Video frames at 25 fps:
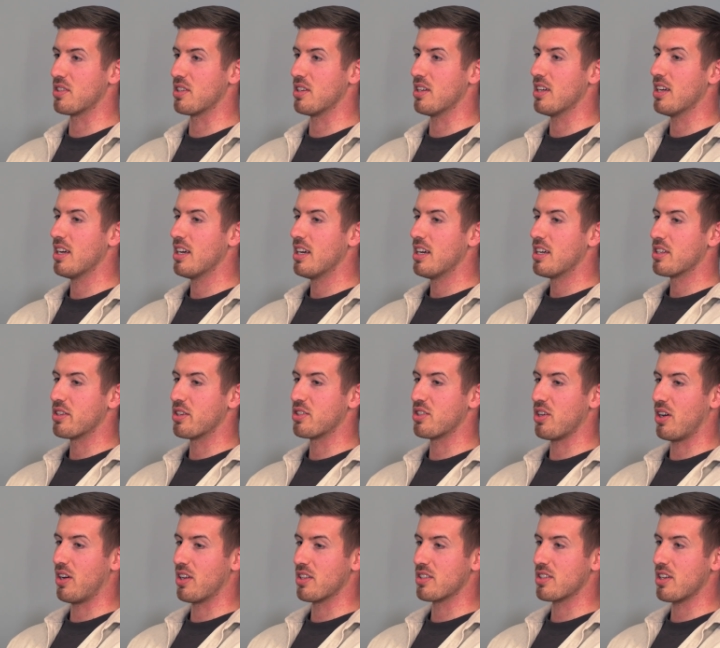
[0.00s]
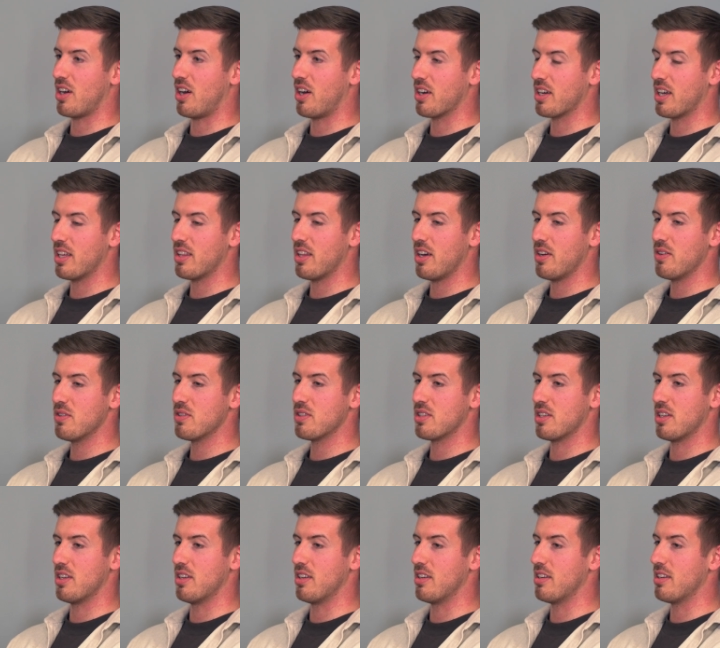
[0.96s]
to try and target
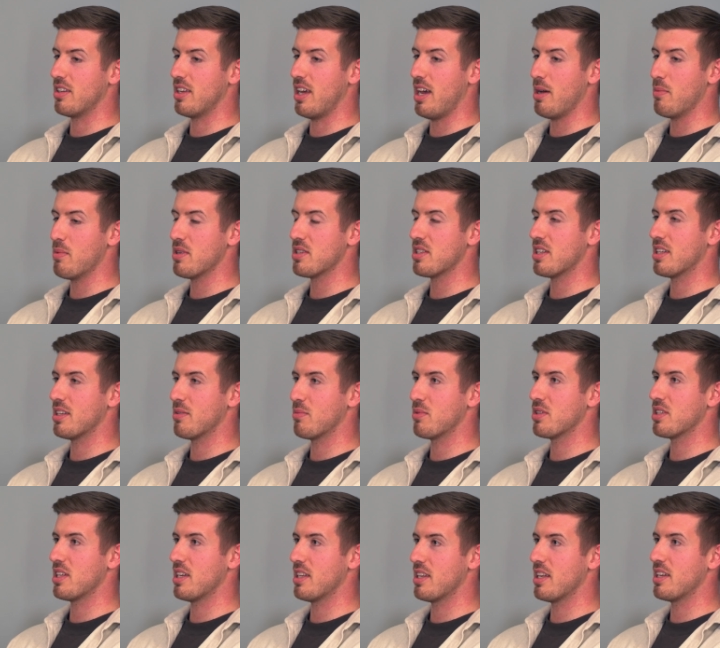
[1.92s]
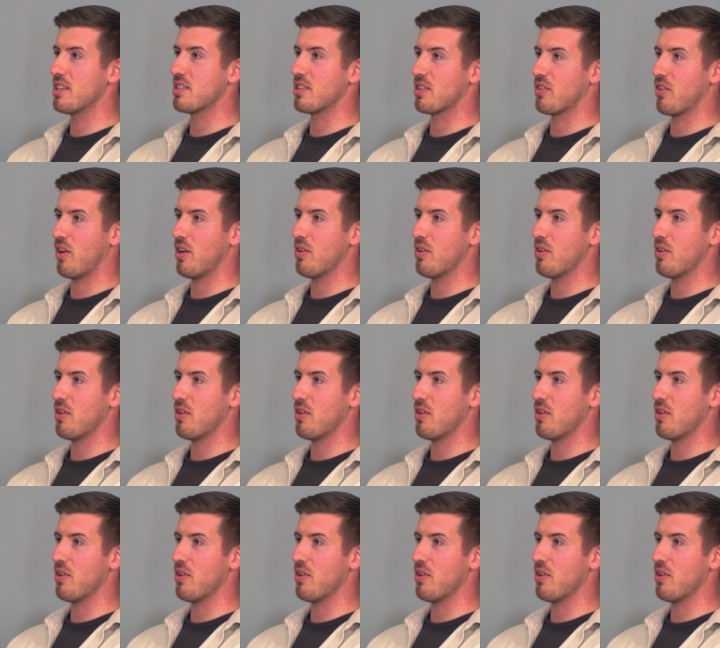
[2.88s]
those, and we see decent